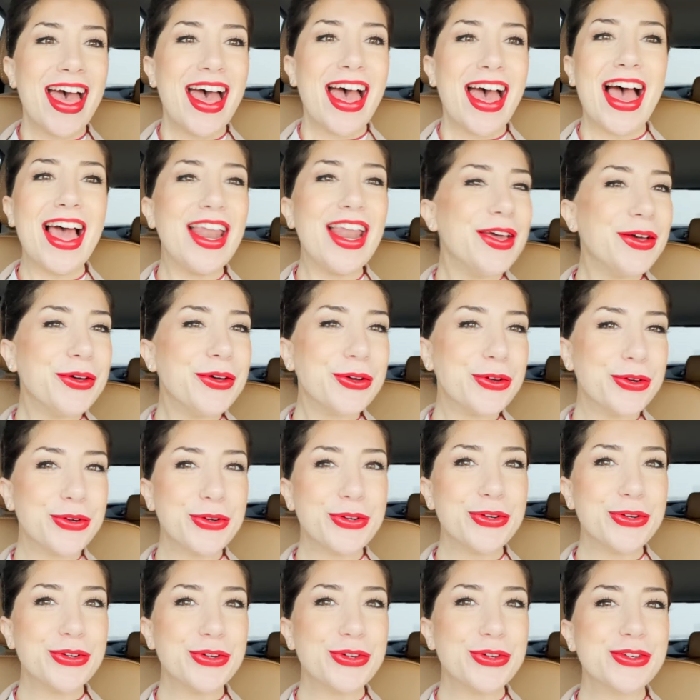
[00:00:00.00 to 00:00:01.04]
Hello
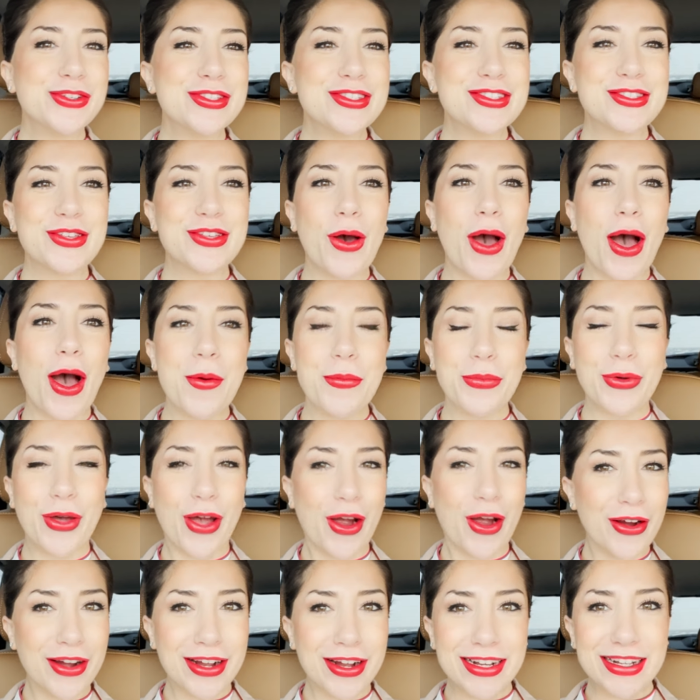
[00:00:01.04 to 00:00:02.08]
crew. So I'm
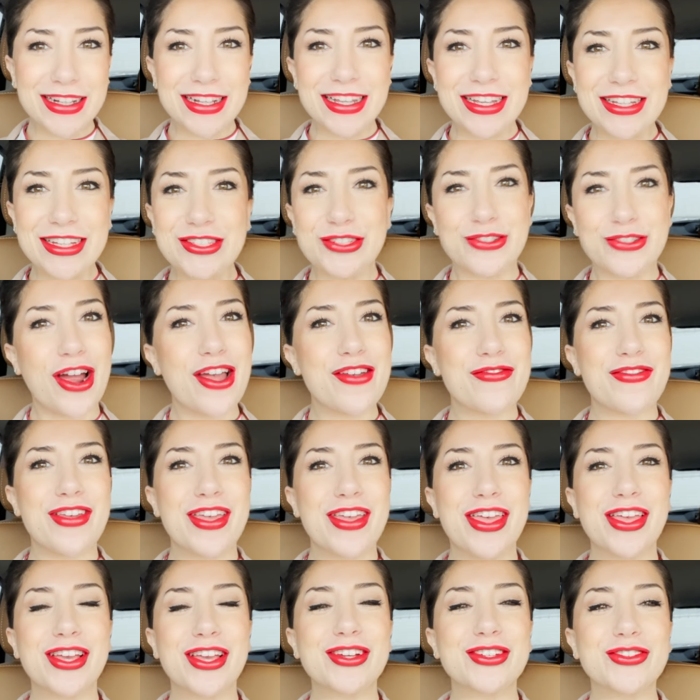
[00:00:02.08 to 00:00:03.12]
currently
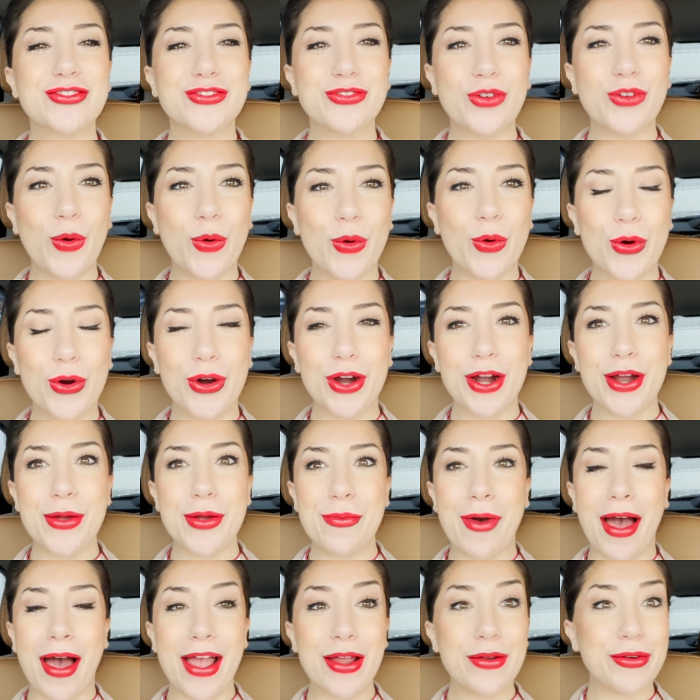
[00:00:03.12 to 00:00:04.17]
driving for
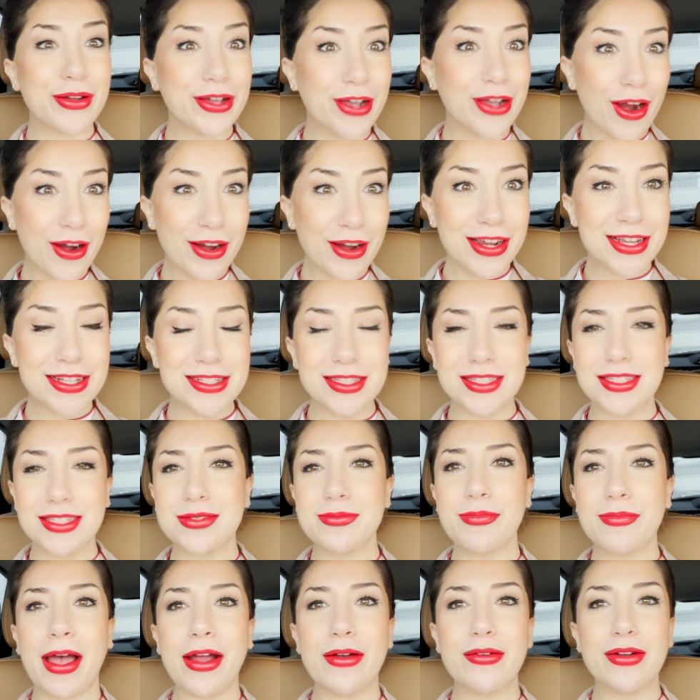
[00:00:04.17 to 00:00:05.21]
my
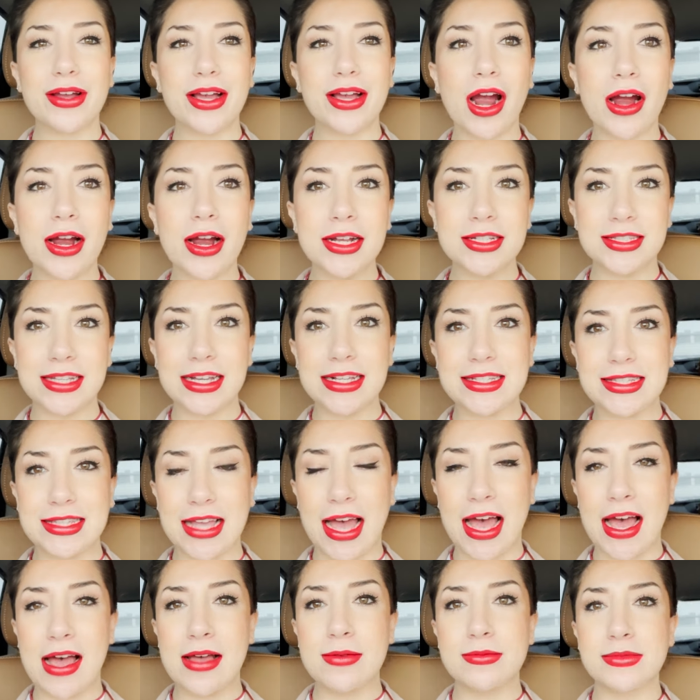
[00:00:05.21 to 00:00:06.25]
recurrent
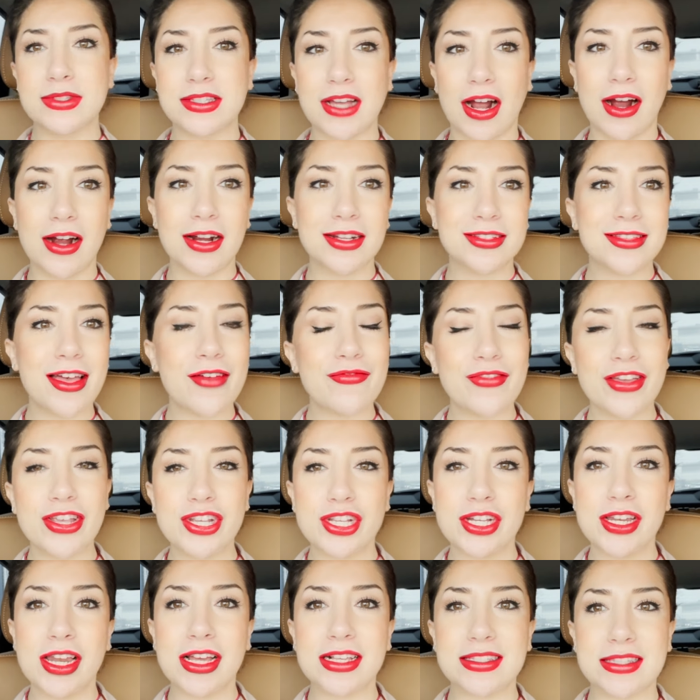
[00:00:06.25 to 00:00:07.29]
exams, are the
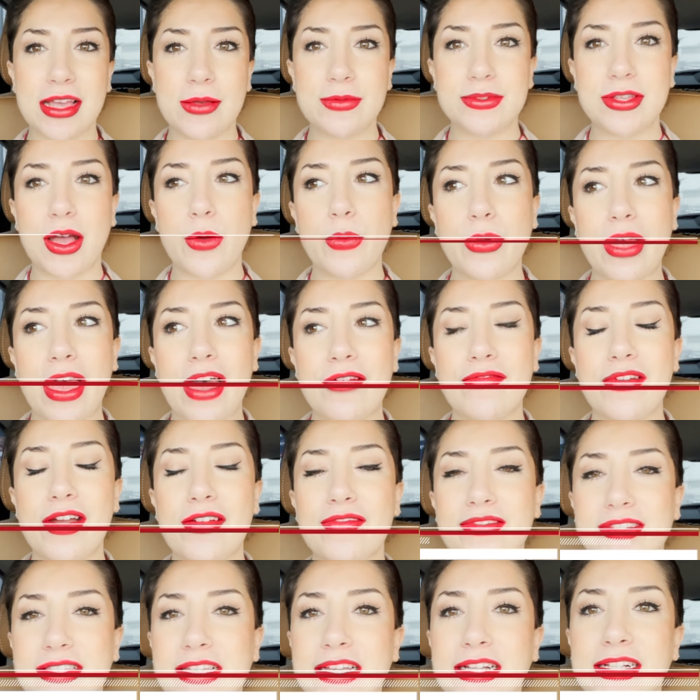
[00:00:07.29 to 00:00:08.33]
aviation exams that we have
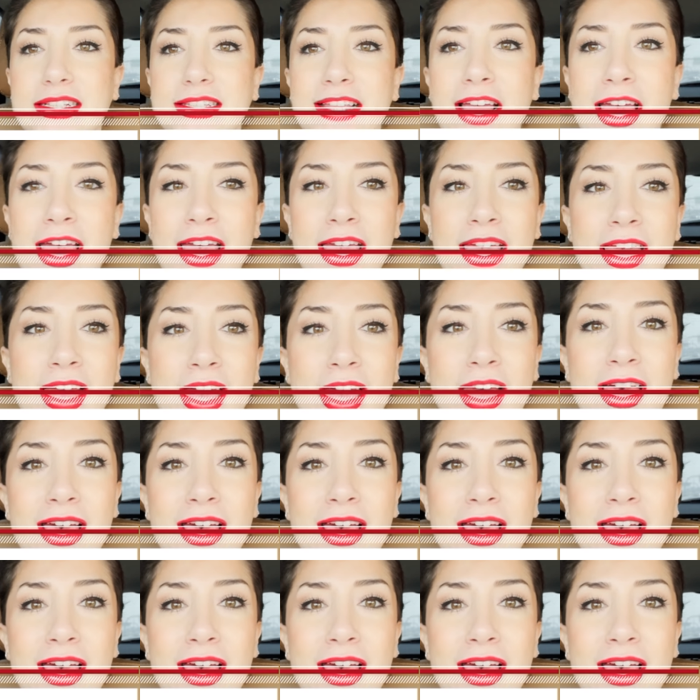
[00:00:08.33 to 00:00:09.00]
every single day.